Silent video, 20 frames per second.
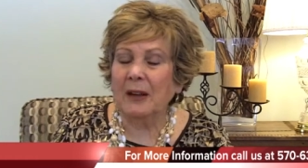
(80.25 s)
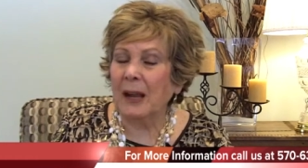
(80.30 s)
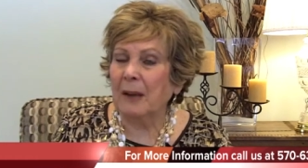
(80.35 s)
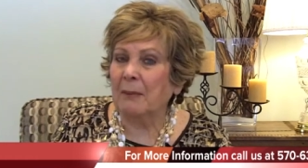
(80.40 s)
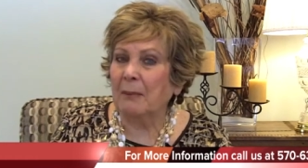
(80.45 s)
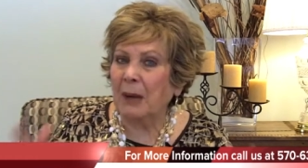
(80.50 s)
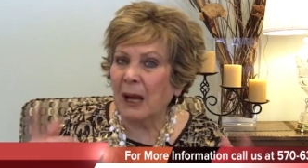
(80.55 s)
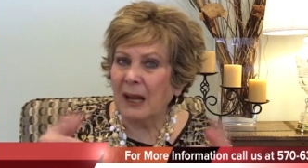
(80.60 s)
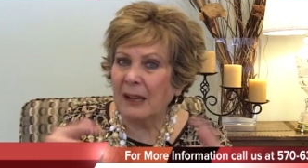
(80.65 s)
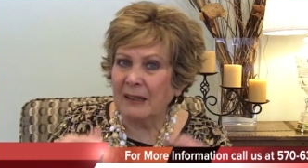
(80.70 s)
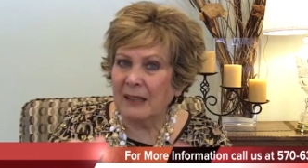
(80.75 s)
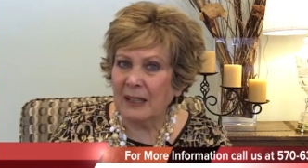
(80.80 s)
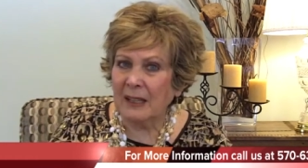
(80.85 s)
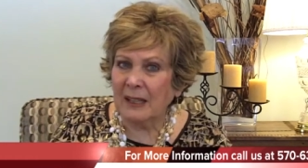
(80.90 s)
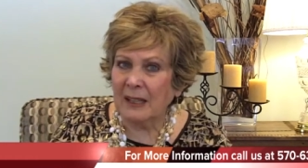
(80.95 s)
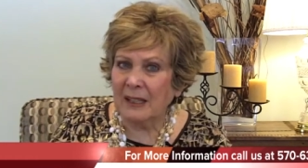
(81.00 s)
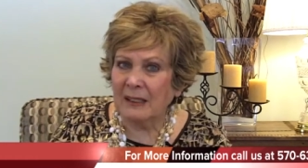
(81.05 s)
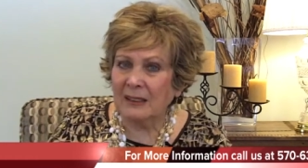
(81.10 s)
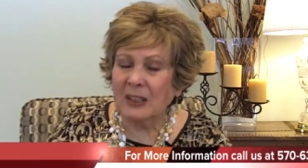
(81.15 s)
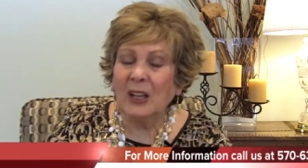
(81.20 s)
And by the
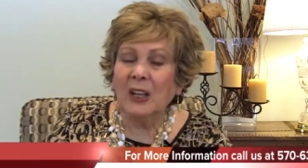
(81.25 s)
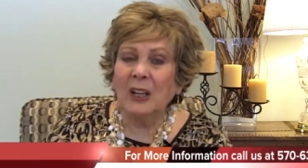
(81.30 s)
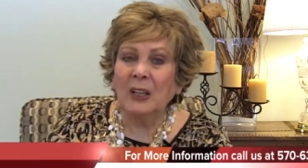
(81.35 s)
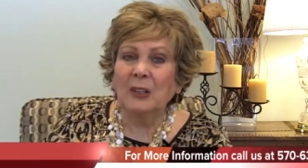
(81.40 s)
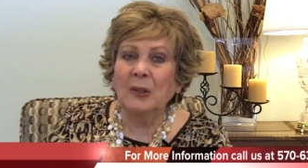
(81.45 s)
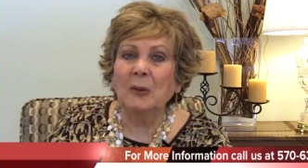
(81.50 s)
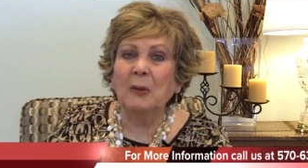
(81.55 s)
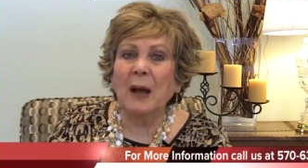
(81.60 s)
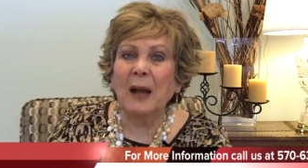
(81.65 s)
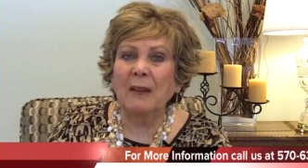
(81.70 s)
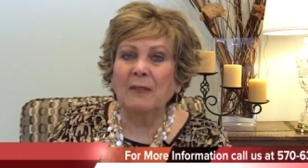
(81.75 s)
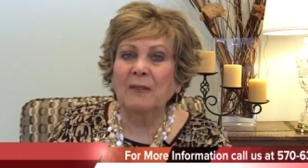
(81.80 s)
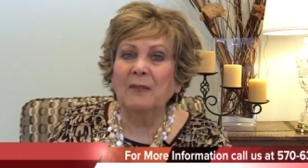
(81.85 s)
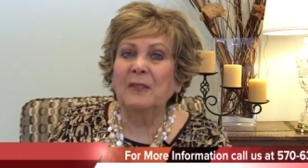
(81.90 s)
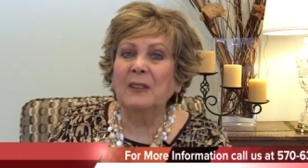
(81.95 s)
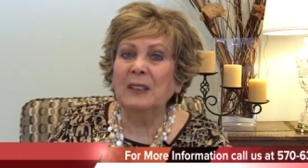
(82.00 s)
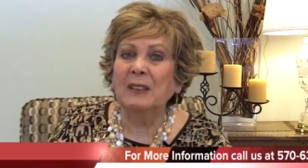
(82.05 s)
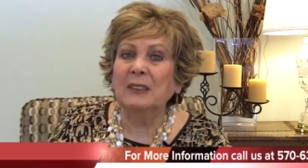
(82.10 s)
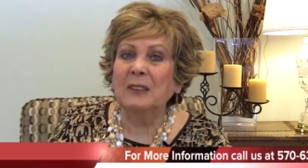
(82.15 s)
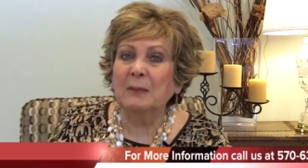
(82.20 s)
end, you have
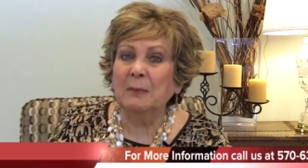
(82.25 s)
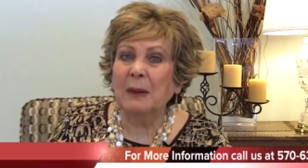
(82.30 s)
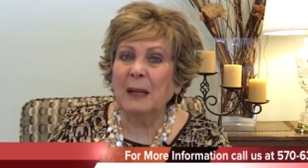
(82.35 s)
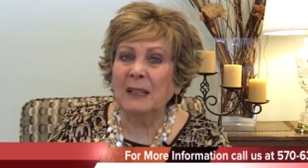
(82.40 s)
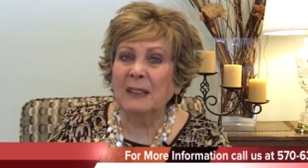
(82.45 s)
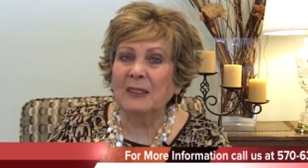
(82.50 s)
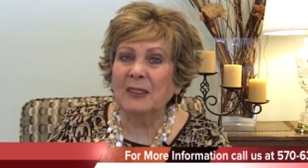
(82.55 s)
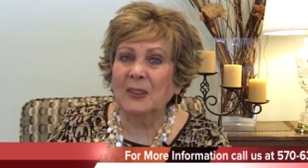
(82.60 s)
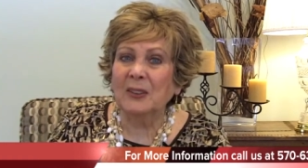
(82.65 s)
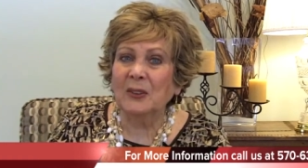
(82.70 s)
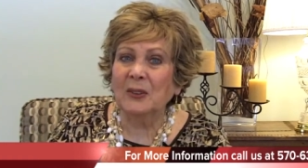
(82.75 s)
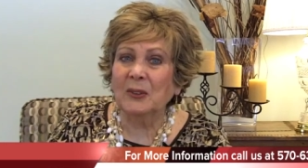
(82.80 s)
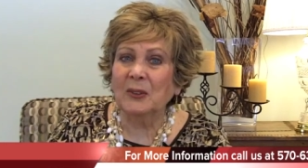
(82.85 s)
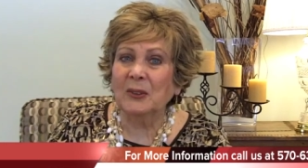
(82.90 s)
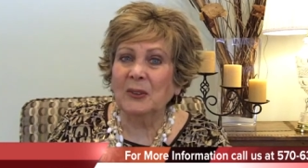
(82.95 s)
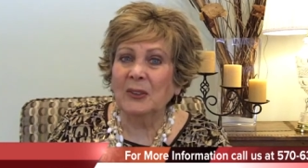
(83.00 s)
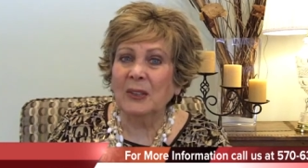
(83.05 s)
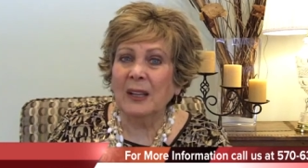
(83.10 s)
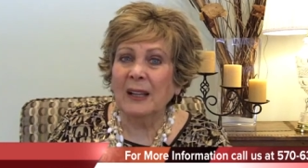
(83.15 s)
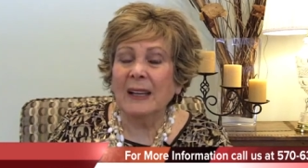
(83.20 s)
finished bicycles,